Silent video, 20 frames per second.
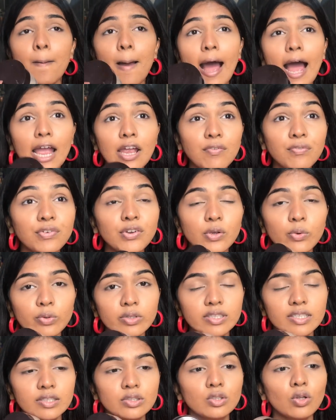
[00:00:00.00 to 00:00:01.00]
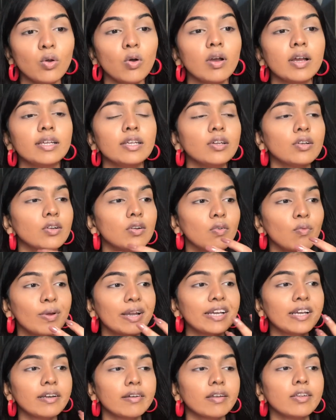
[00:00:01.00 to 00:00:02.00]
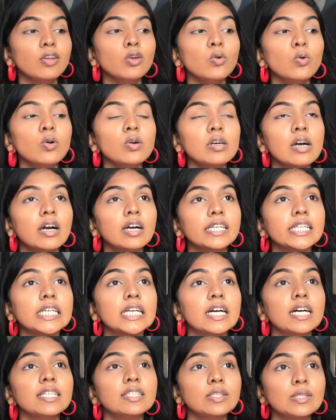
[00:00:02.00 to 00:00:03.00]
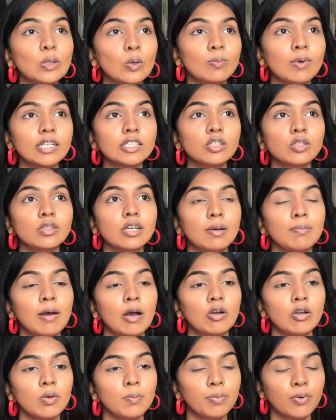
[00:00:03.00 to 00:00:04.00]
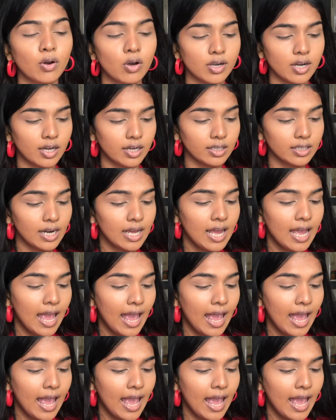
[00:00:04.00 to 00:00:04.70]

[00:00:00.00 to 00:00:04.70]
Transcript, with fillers: I've used this. So, you know, when you hear so much good about a product